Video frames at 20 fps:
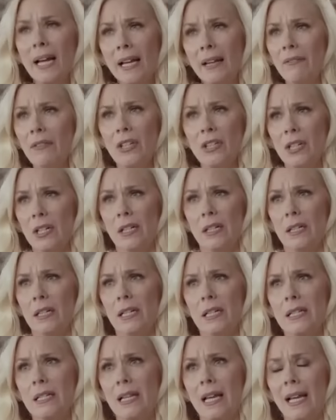gave it to
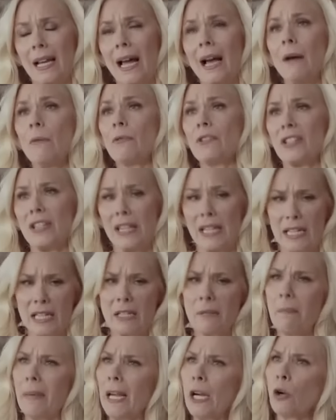us, and I was
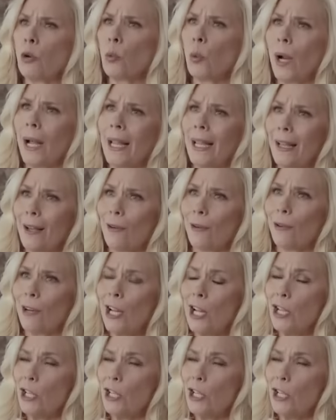this big around,